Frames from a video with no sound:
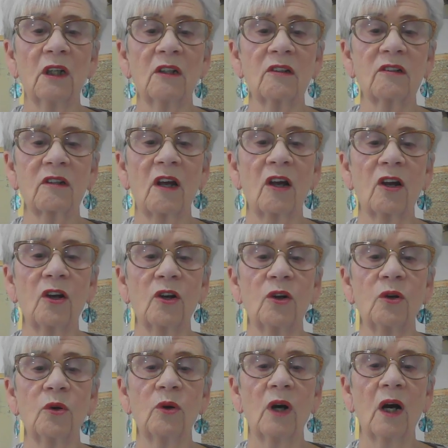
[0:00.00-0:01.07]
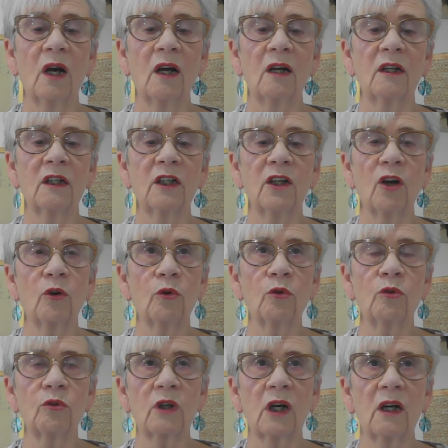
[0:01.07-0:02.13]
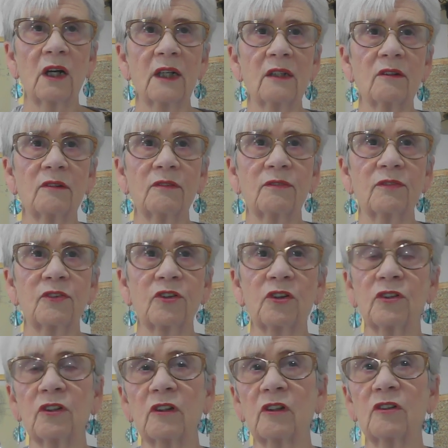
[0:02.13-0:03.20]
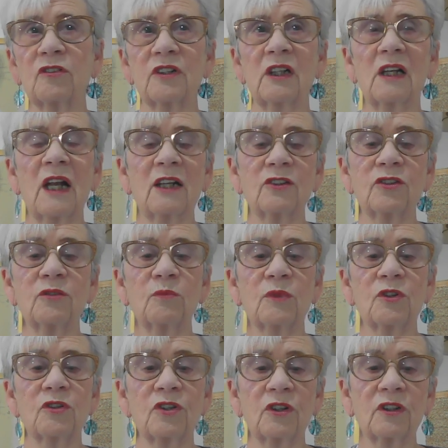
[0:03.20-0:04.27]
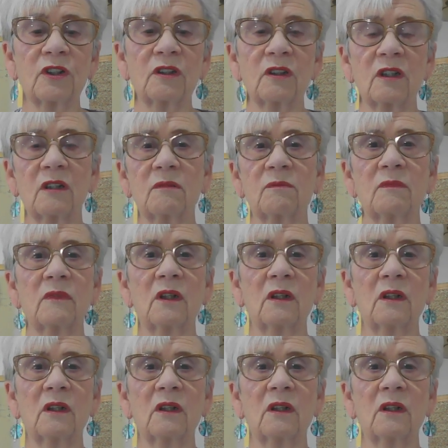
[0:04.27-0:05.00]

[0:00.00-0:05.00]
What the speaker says: So, all kind of sudden, because the election was sudden.